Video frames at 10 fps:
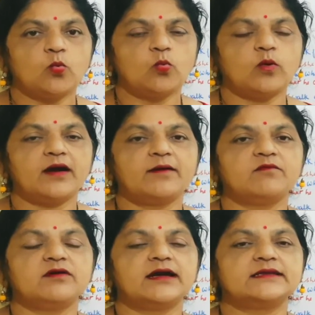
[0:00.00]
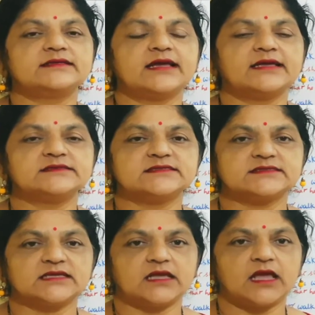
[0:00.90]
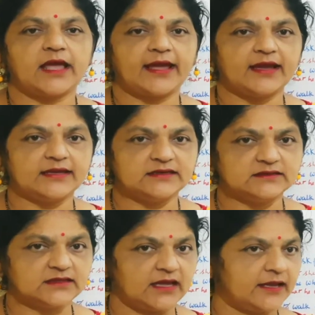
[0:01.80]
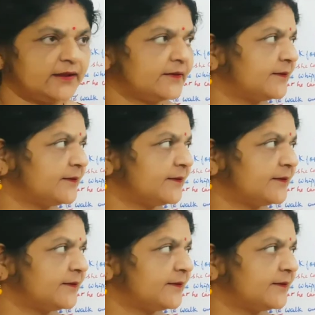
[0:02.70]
no one can see anything.